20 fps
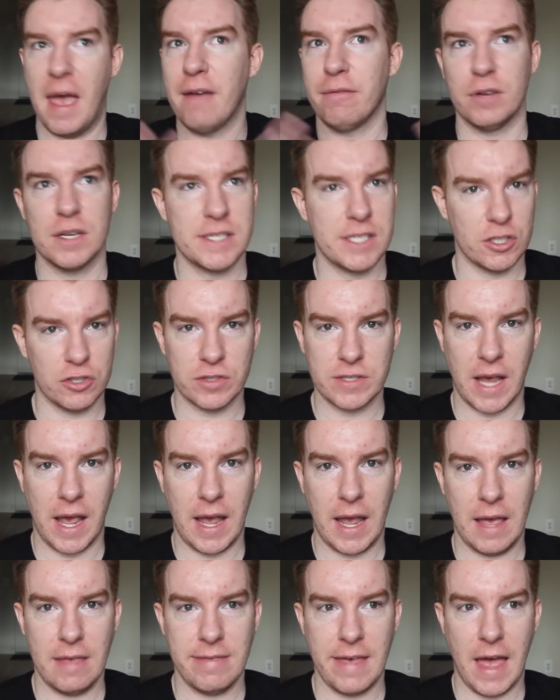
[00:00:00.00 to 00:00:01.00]
every single
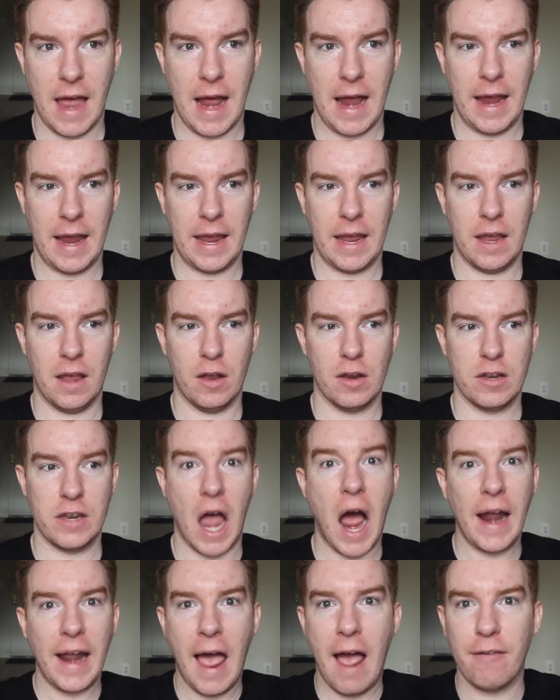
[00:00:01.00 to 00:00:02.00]
day, that I
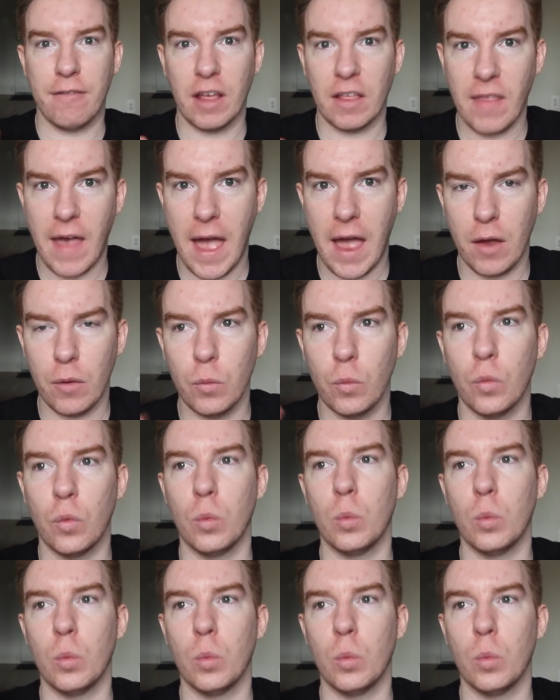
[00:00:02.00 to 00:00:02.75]
not having that